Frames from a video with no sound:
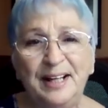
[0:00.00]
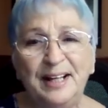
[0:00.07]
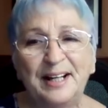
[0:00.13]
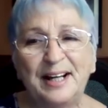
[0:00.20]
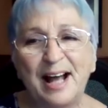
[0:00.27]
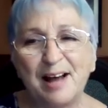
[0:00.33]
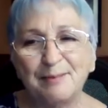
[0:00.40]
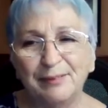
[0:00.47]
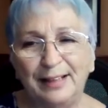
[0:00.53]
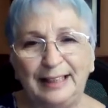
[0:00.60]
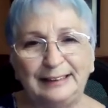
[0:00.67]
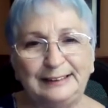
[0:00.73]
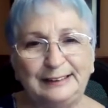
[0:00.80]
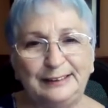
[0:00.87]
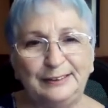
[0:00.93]
God
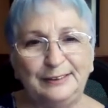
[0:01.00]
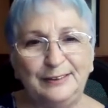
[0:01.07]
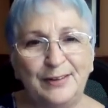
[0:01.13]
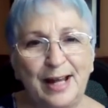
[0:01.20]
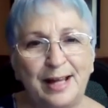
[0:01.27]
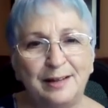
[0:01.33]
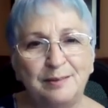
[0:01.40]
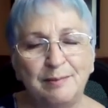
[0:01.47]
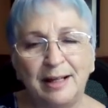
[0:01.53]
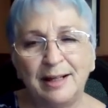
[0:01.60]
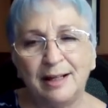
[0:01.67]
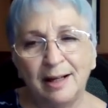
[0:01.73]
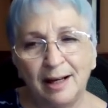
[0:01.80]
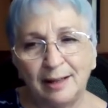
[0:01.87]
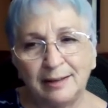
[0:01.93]
bless you, and may
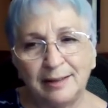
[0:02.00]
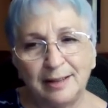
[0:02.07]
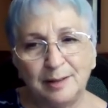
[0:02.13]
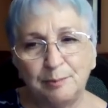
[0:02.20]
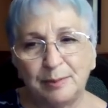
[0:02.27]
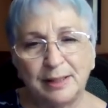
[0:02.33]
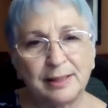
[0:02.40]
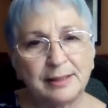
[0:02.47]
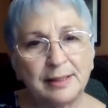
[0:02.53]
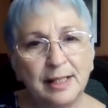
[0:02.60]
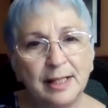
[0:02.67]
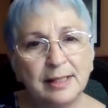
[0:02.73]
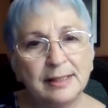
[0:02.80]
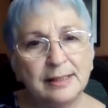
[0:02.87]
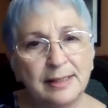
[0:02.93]
God keep us
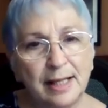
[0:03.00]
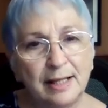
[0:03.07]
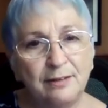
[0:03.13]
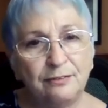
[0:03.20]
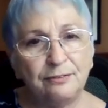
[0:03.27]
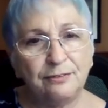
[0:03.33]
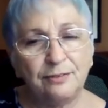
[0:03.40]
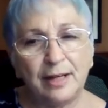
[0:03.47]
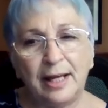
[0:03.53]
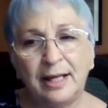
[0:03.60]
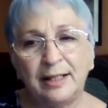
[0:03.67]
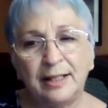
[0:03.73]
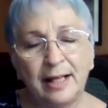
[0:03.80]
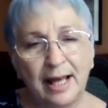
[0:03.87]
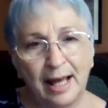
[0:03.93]
safe
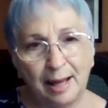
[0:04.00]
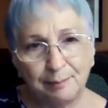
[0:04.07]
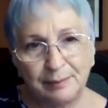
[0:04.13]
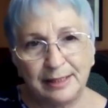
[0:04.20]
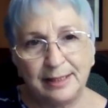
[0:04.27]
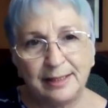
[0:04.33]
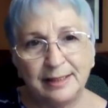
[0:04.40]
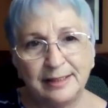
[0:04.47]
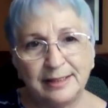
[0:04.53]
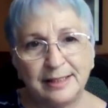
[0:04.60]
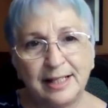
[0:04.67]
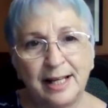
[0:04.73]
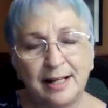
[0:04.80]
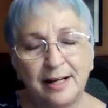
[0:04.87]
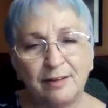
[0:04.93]
and happy
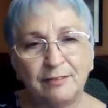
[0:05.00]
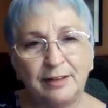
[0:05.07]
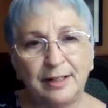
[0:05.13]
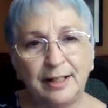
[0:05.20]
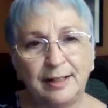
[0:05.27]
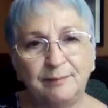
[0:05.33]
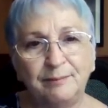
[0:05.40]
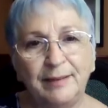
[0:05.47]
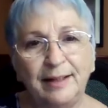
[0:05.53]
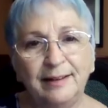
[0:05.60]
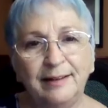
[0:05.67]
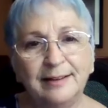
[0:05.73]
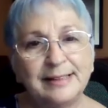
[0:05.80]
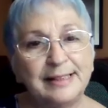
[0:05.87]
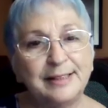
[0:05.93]
today and every day.
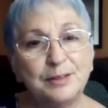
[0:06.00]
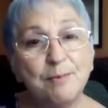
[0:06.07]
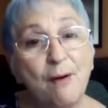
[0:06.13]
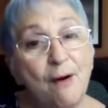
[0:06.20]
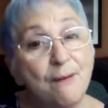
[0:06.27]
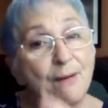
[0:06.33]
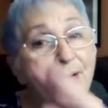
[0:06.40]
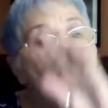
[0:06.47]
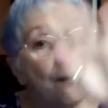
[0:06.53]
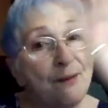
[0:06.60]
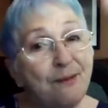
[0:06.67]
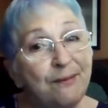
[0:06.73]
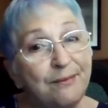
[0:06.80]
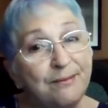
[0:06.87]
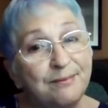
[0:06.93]
See you
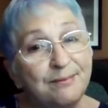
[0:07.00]
tomorrow.